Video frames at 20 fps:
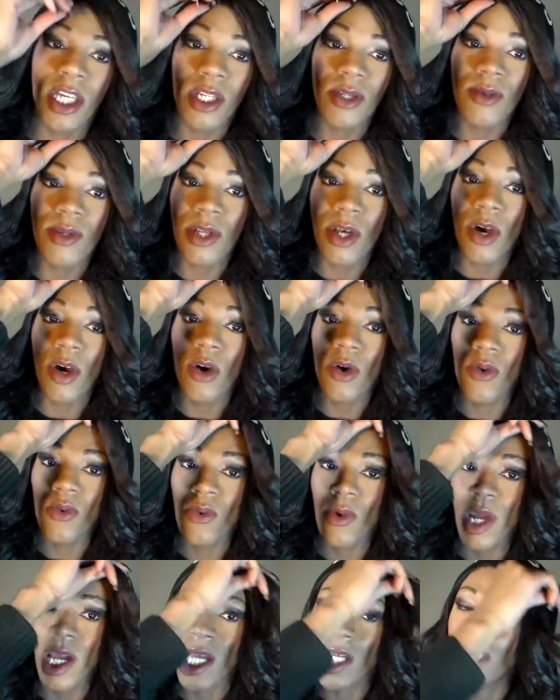This was a
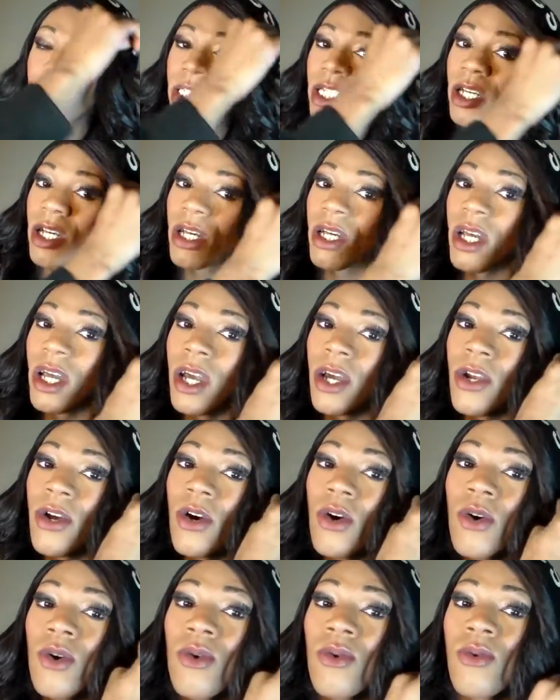whole rant and
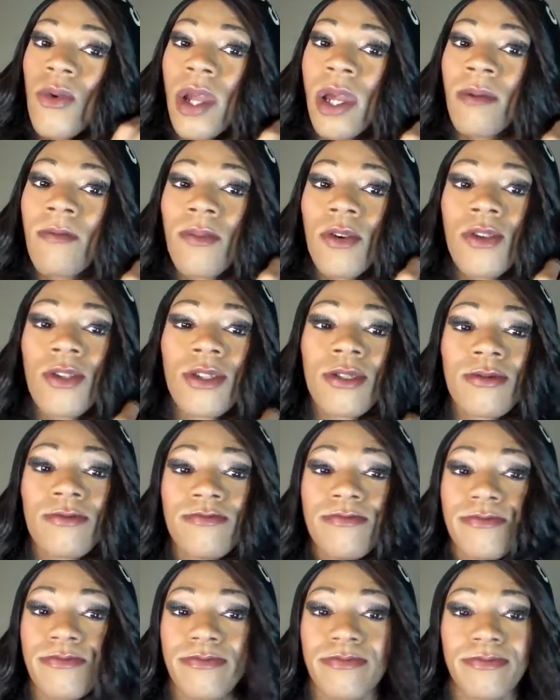a whole ramble.
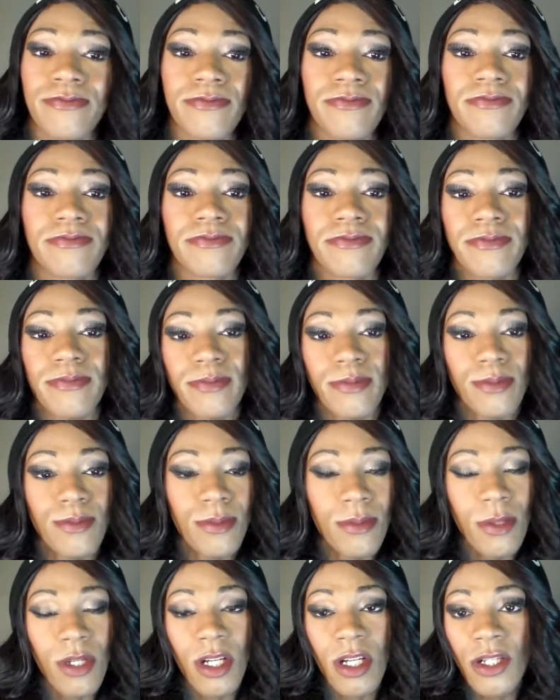
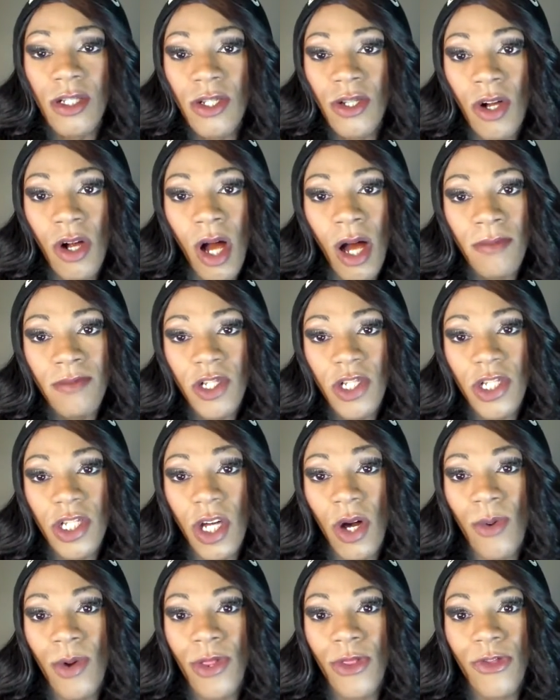'Cause girl, I'm
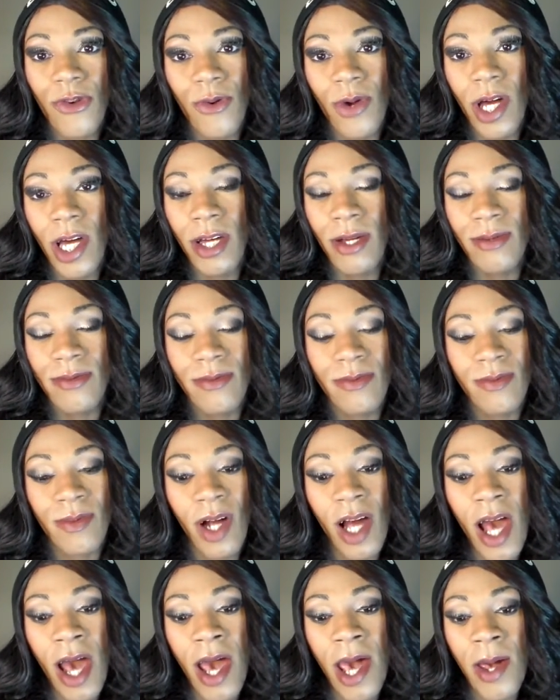just going through it,
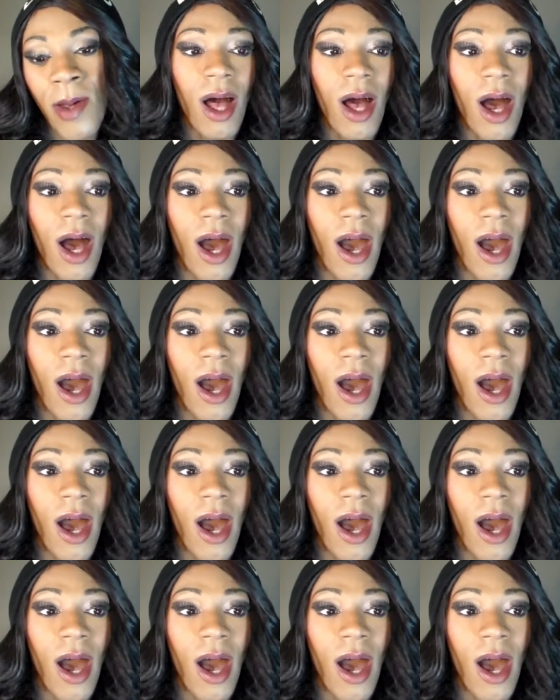okay?